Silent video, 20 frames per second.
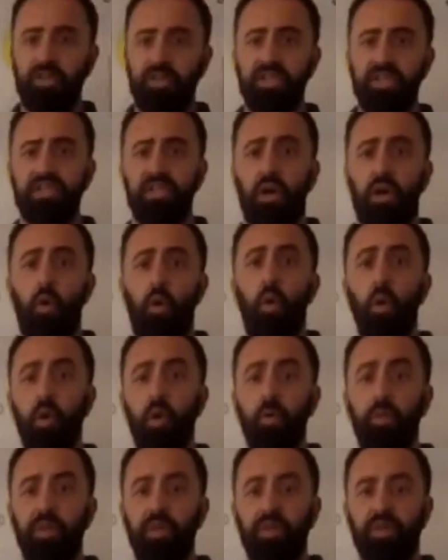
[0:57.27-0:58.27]
is
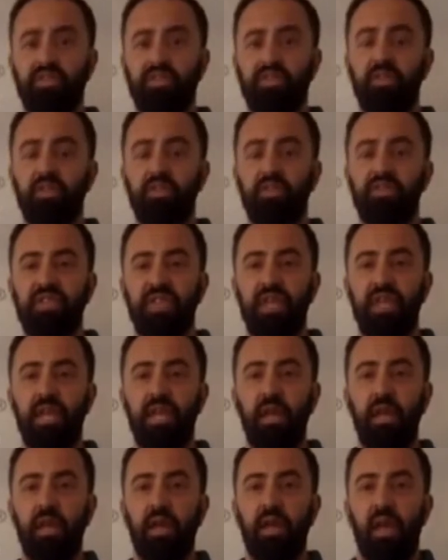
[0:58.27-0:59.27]
Oil Plus
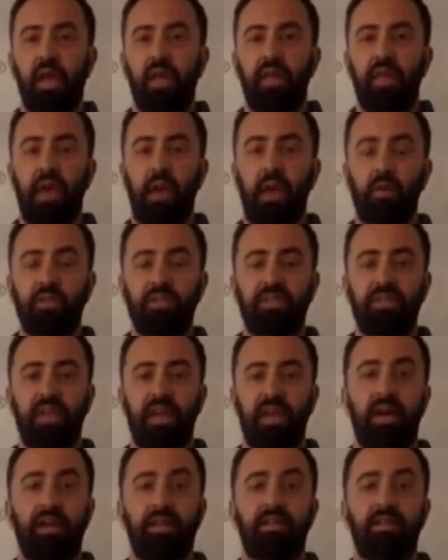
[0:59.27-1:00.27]
2C. That was
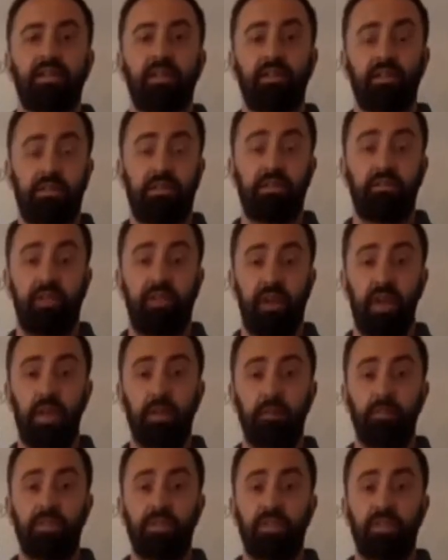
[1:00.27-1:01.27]

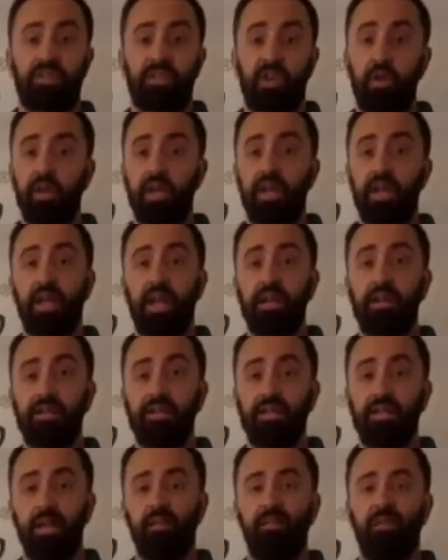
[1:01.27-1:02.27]
developed starting in
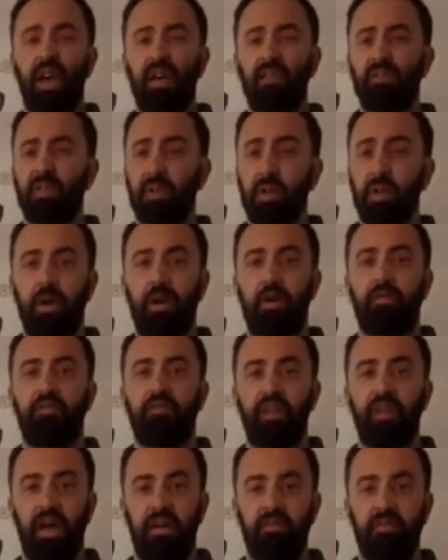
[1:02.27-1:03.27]
1995, took about
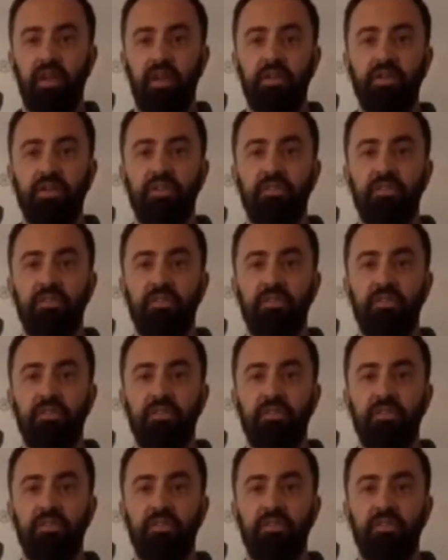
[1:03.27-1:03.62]
5 years of